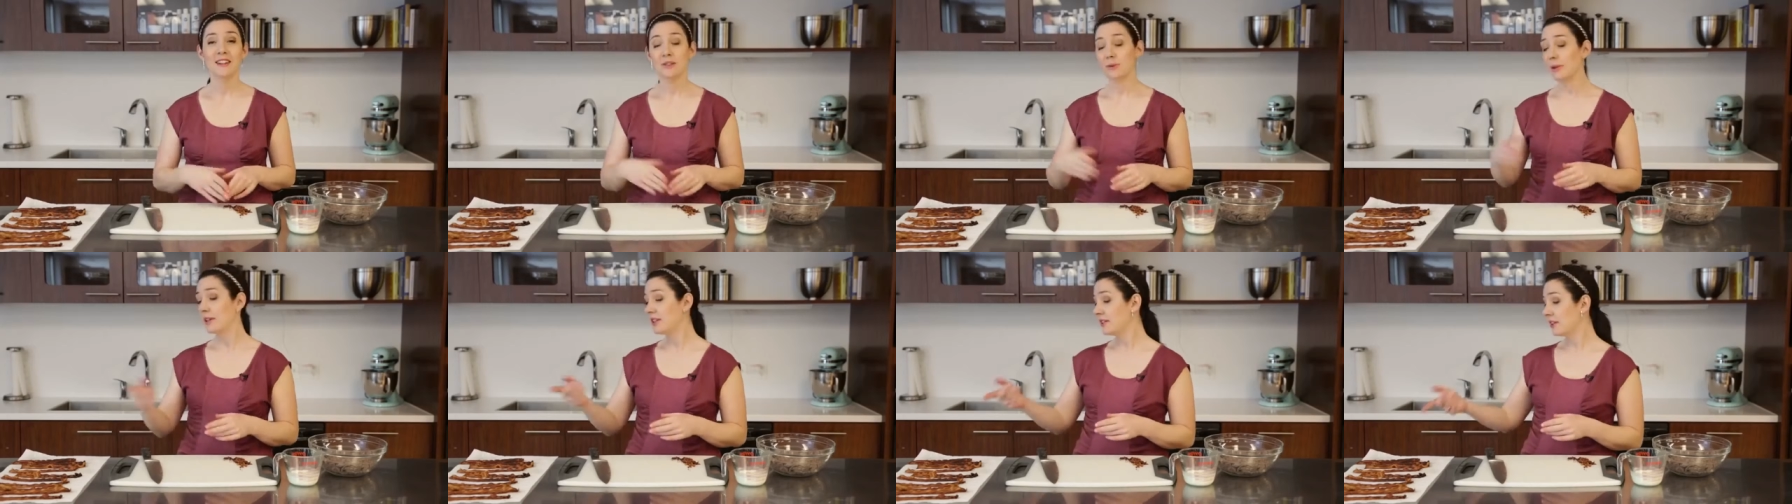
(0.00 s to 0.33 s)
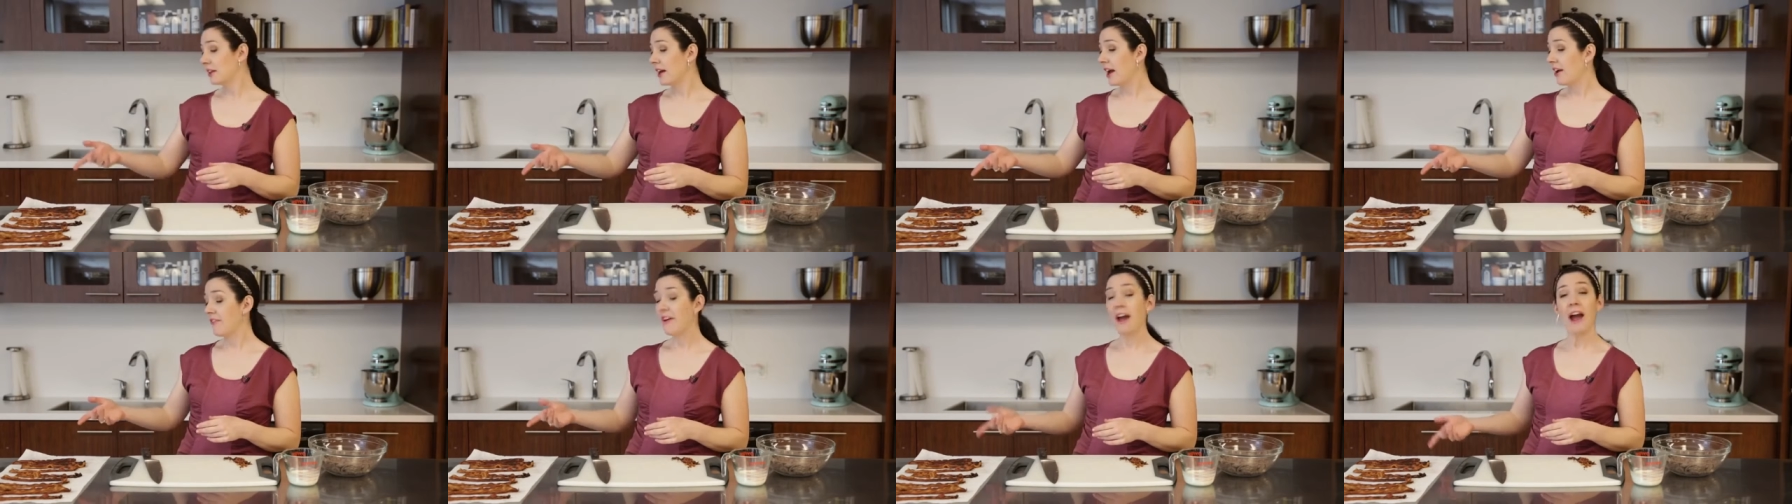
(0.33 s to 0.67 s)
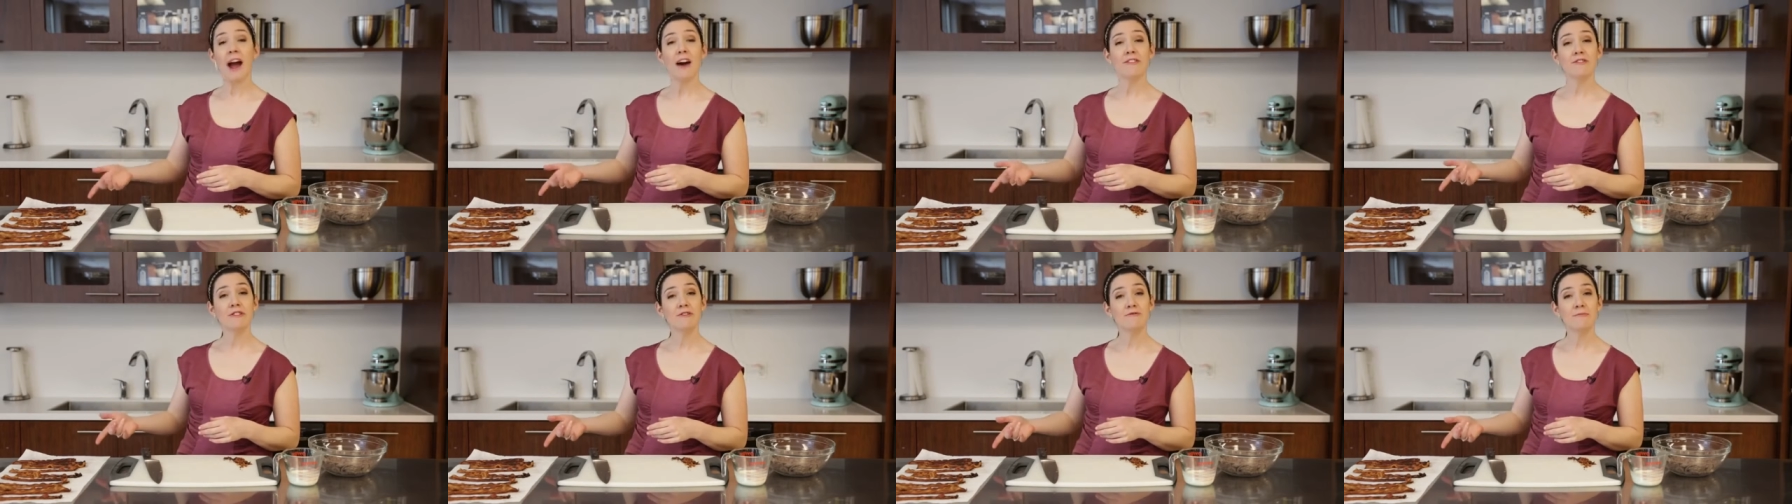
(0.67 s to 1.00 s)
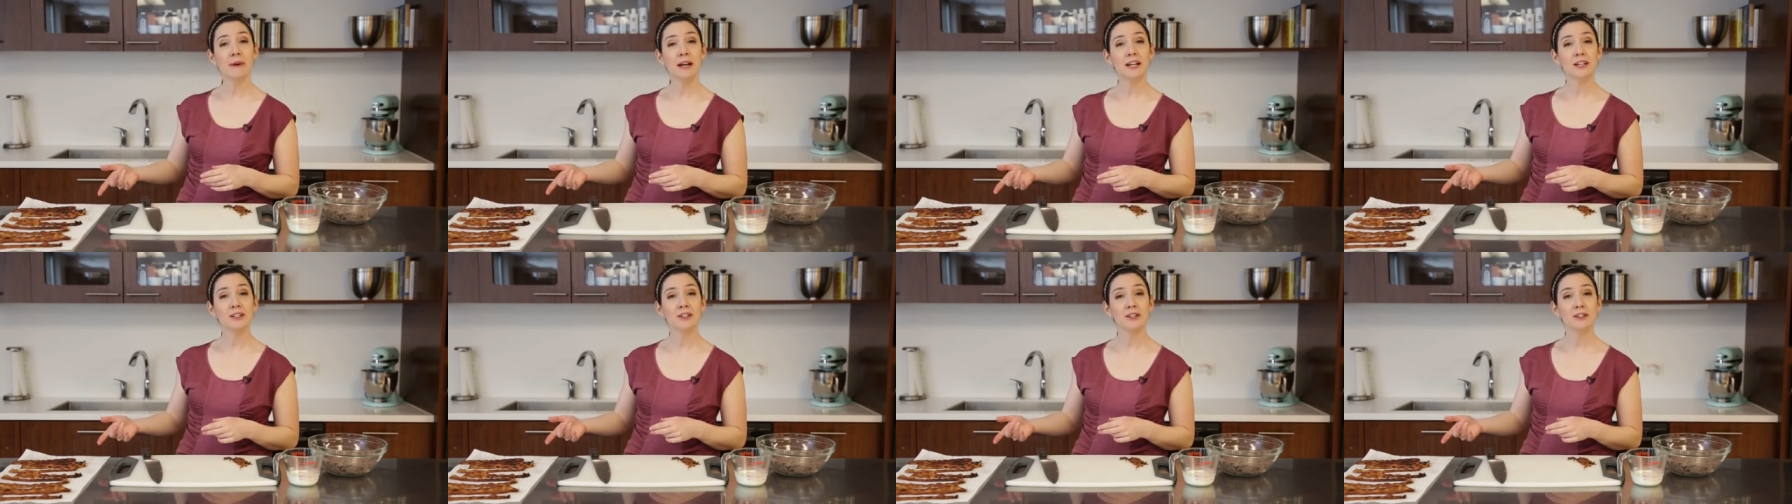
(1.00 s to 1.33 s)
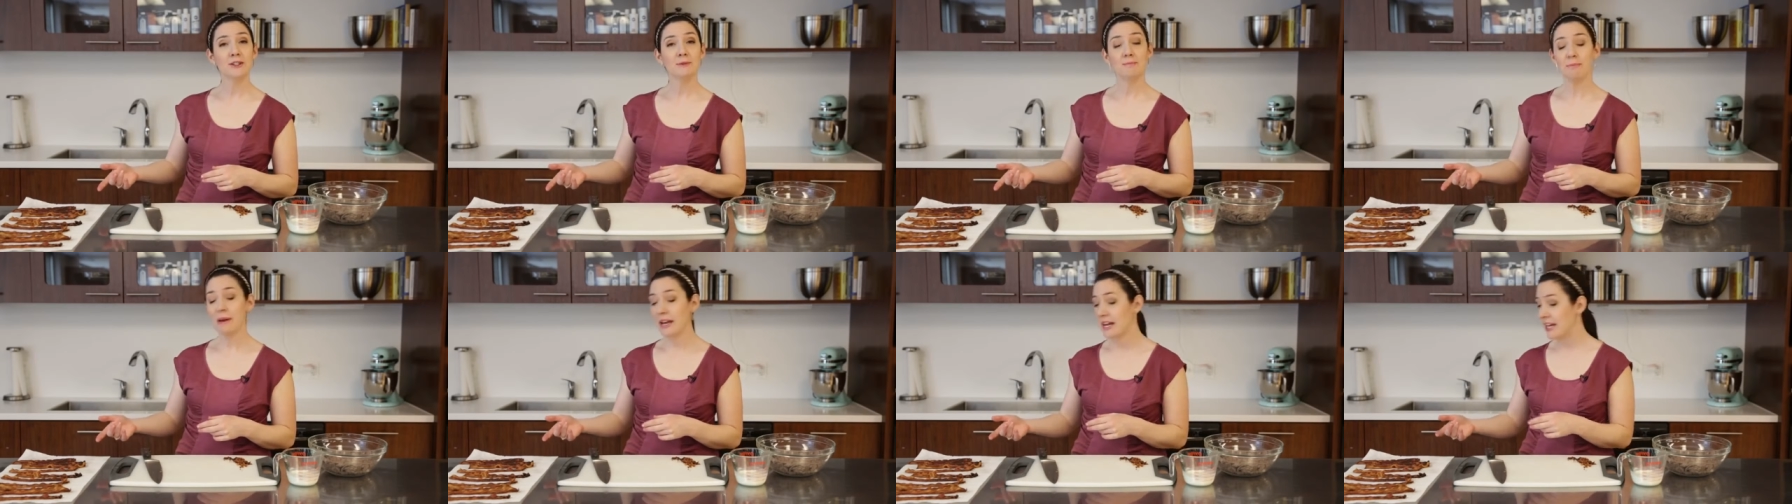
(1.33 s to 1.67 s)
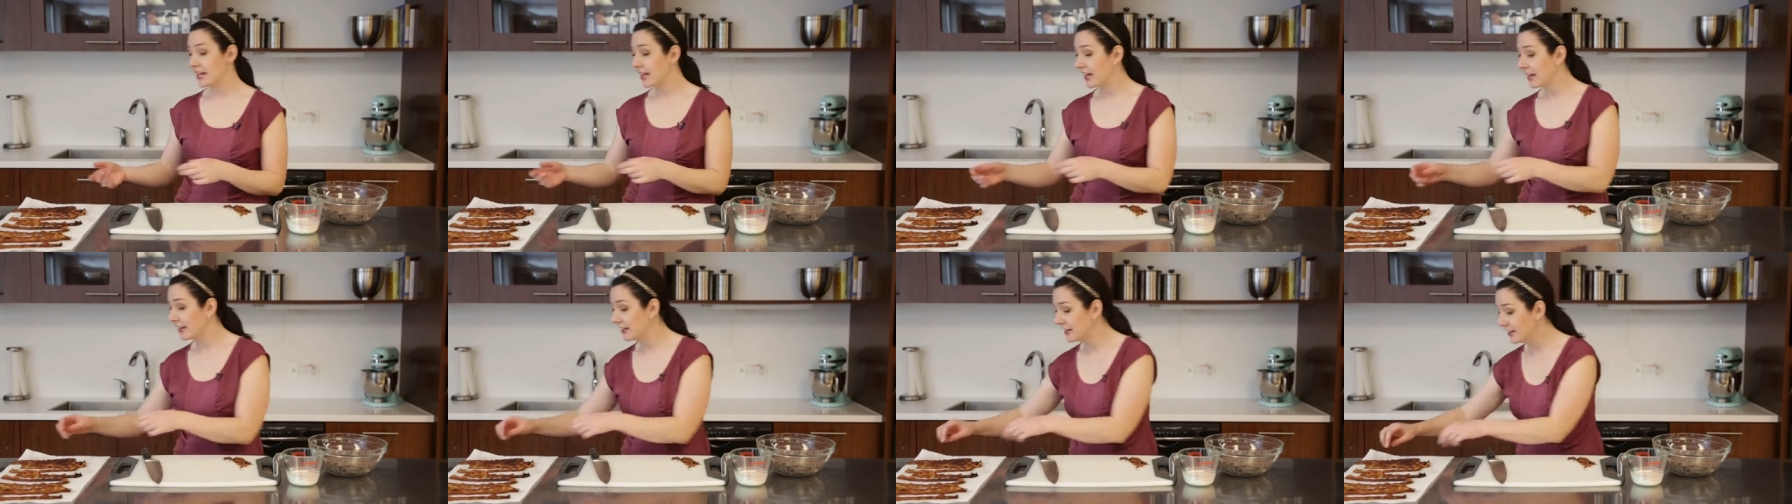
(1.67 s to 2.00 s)
So I still have half of my cooked
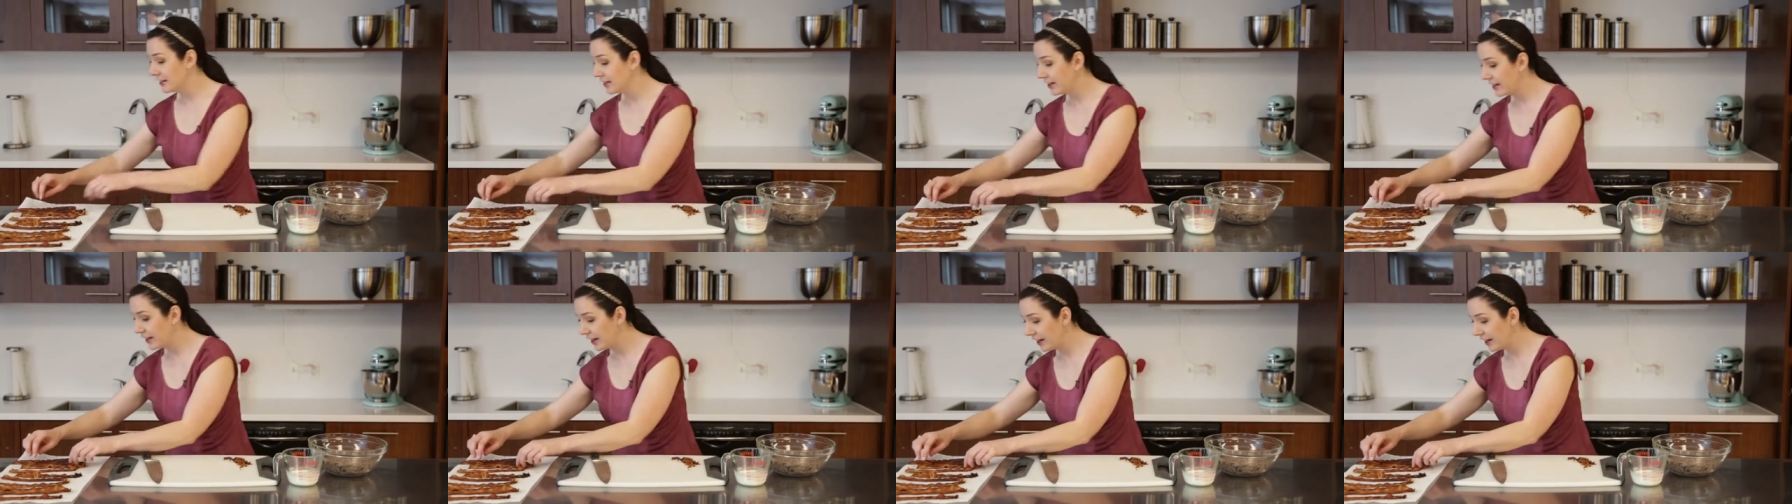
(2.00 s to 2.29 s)
bacon